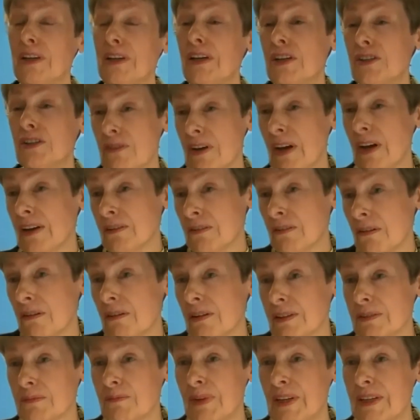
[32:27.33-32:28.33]
So I
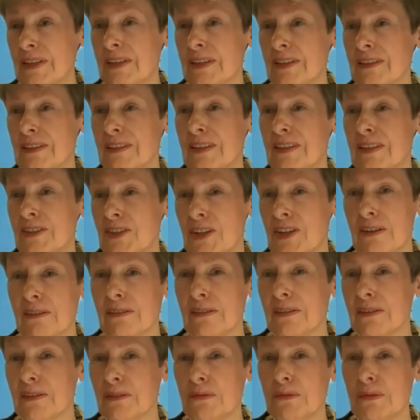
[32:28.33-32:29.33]
called basically the
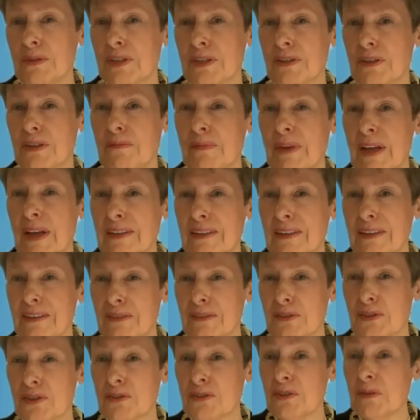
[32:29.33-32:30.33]
general who was commanding
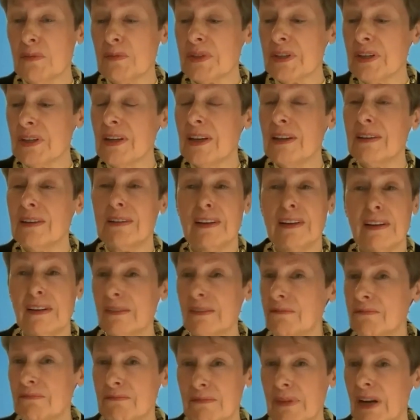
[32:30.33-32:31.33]
those troops, and
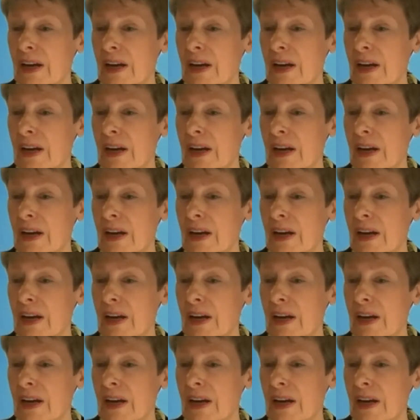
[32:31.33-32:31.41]
I